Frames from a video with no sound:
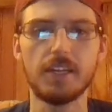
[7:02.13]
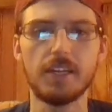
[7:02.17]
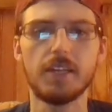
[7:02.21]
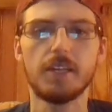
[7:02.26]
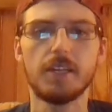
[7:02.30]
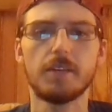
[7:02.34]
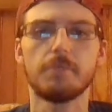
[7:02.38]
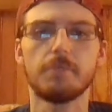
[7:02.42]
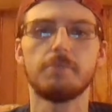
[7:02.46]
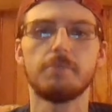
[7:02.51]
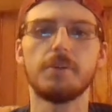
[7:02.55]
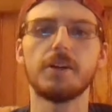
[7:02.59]

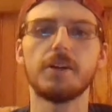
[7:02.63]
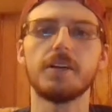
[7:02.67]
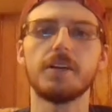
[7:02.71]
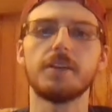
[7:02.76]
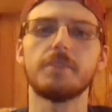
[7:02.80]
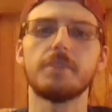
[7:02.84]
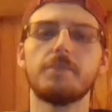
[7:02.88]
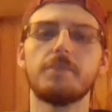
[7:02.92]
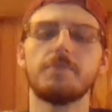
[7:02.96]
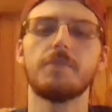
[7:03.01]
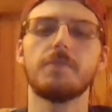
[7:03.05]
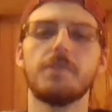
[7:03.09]
But
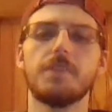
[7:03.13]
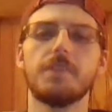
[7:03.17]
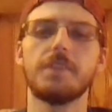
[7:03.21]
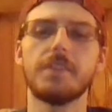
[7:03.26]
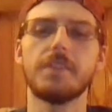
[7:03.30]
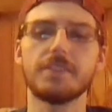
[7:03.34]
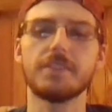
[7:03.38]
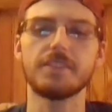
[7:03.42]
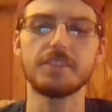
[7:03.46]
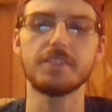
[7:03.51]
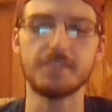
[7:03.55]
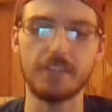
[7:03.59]

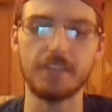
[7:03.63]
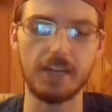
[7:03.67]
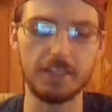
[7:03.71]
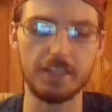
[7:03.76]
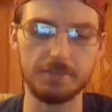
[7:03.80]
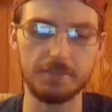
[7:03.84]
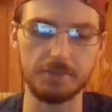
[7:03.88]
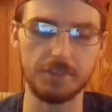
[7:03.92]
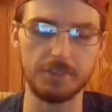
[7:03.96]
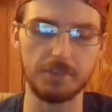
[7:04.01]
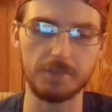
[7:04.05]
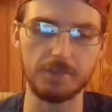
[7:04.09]
this is nice
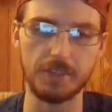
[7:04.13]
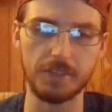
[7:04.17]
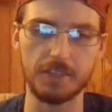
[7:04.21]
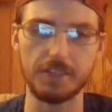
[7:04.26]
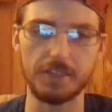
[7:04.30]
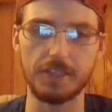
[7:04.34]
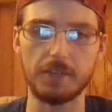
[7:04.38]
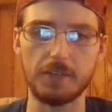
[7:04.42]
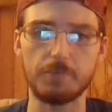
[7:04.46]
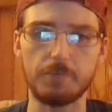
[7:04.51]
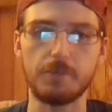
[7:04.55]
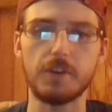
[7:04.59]
because we get to take
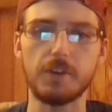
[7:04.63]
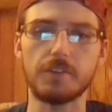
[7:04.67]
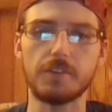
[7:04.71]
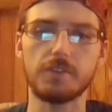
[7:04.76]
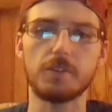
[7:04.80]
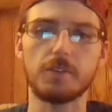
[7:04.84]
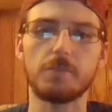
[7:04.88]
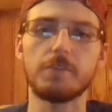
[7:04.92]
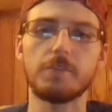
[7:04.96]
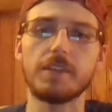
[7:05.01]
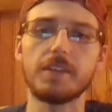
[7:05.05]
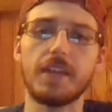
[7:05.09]
a break from the
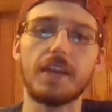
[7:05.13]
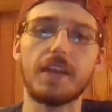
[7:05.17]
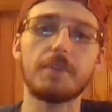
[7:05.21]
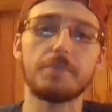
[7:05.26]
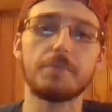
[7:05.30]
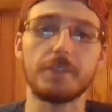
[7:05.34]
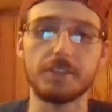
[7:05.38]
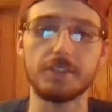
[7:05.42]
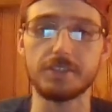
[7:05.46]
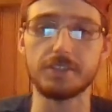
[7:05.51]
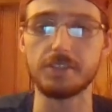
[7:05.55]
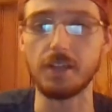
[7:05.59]
big
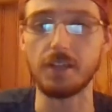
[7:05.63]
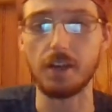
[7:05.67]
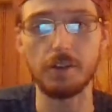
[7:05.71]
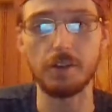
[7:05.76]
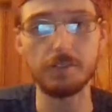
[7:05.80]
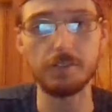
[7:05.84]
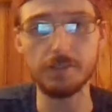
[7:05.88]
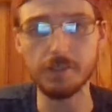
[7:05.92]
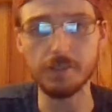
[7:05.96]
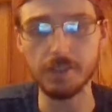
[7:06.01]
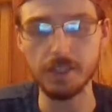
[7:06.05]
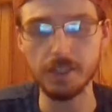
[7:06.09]
epic
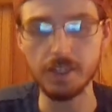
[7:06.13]
stuff